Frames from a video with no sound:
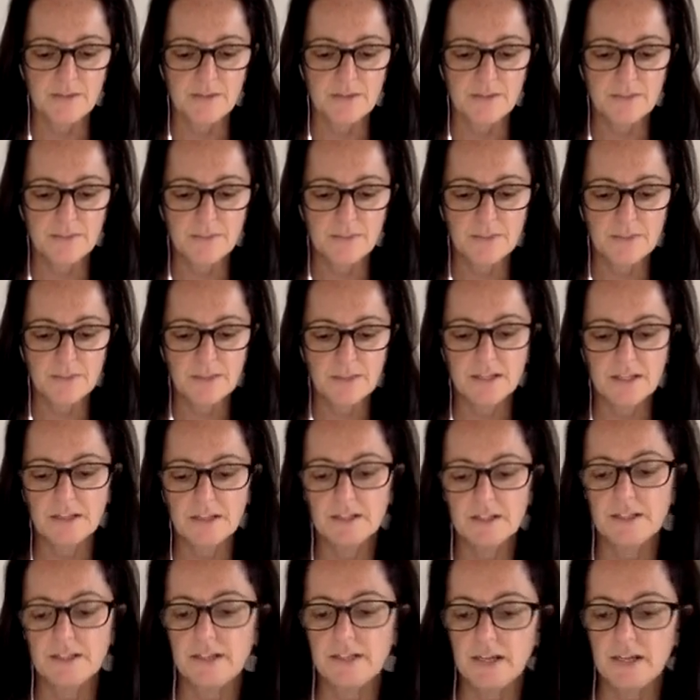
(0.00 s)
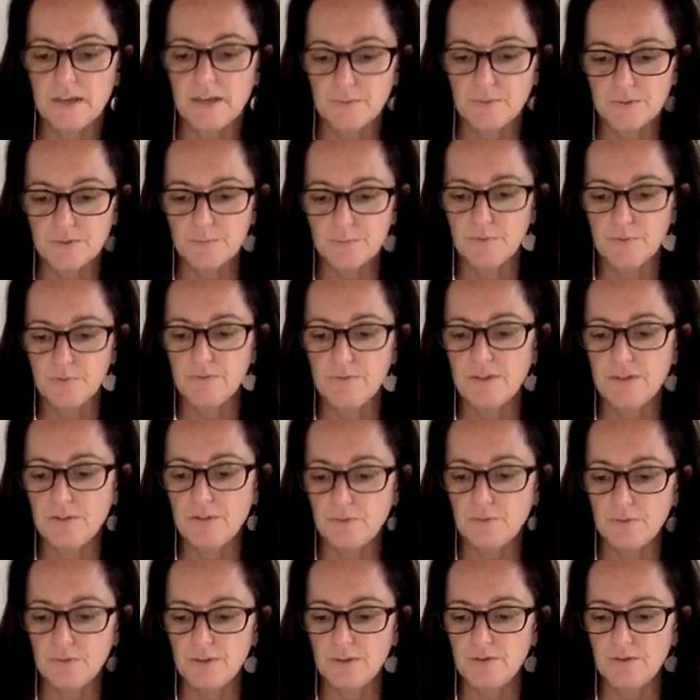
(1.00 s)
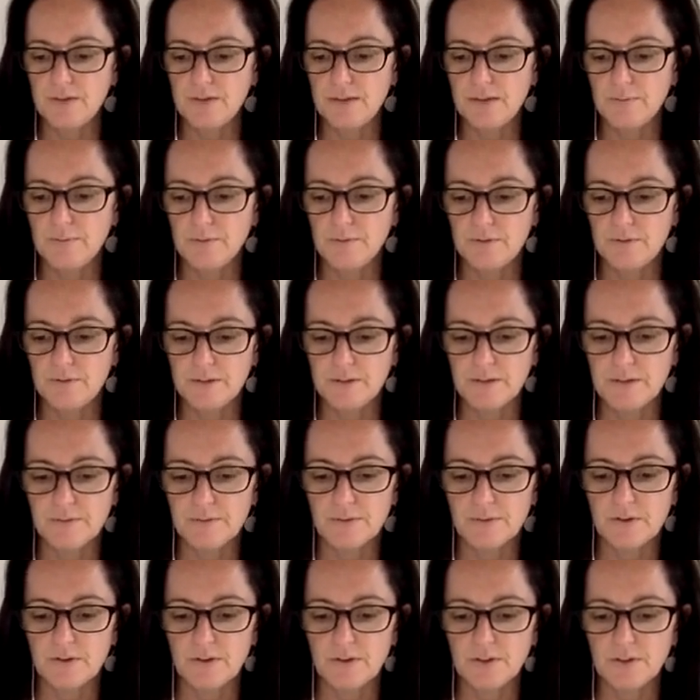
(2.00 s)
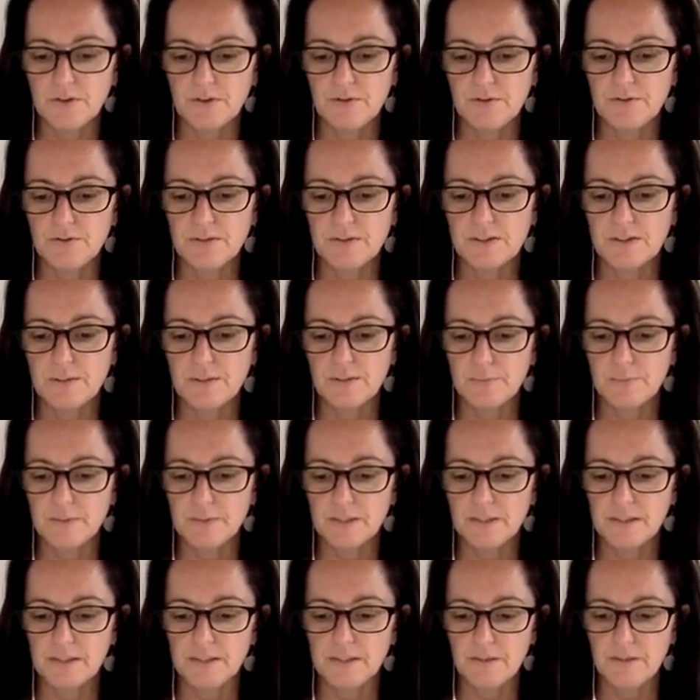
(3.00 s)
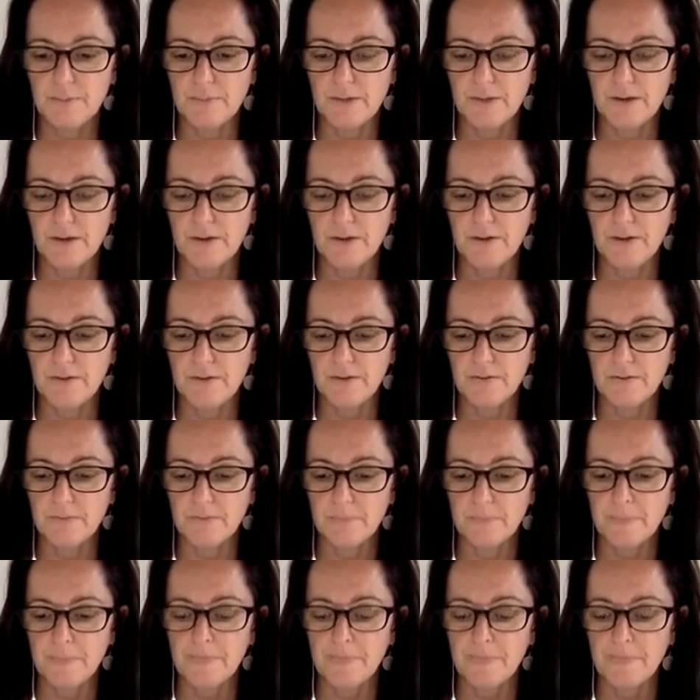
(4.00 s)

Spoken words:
This particular day I was moving to a new neighborhood and I was going to do this completely on my own.